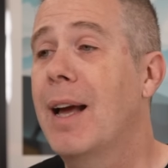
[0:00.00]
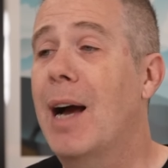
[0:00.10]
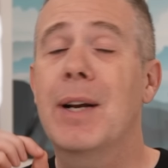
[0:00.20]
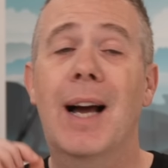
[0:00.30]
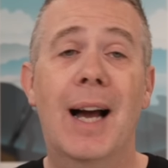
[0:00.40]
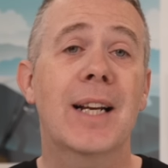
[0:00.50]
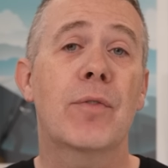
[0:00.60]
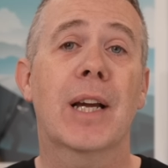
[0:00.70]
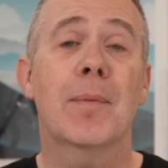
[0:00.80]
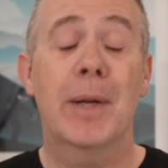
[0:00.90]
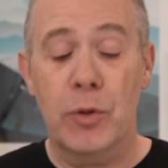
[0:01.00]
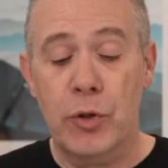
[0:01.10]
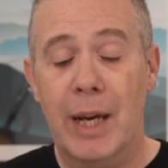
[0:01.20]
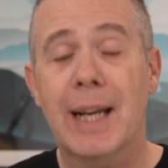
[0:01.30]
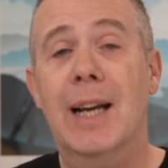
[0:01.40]
I would highly recommend you
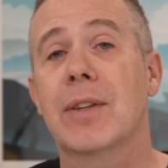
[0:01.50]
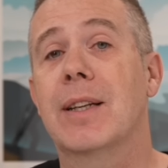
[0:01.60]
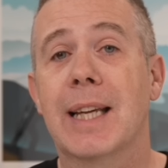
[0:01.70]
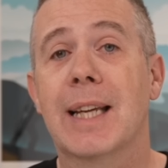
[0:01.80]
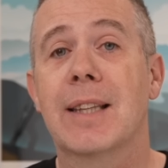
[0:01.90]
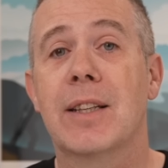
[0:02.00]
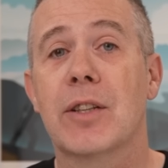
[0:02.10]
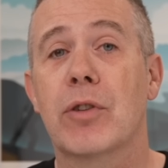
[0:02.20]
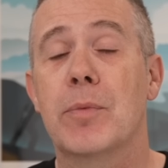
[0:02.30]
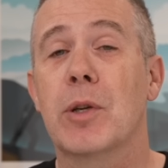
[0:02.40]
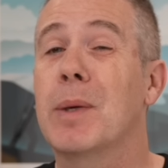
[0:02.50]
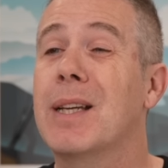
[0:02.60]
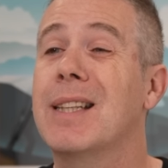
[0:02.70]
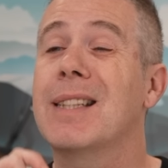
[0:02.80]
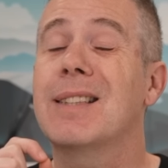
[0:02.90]
check out the link in the description
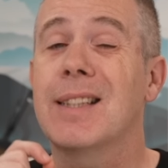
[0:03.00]
because it is